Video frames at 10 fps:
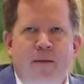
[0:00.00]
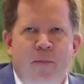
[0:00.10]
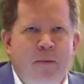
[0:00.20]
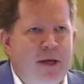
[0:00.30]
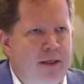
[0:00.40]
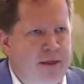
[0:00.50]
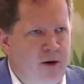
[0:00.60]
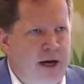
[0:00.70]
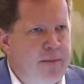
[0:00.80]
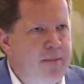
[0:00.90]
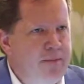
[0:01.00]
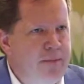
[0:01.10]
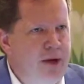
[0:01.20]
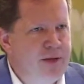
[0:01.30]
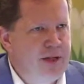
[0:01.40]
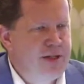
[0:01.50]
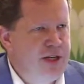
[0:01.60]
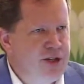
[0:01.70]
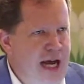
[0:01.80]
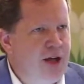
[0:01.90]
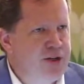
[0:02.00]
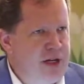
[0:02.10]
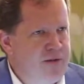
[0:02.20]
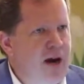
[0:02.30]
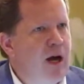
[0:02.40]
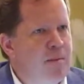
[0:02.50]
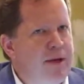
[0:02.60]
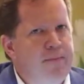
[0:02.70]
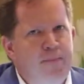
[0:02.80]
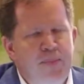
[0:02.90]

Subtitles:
public Ethereum is a challenging environment.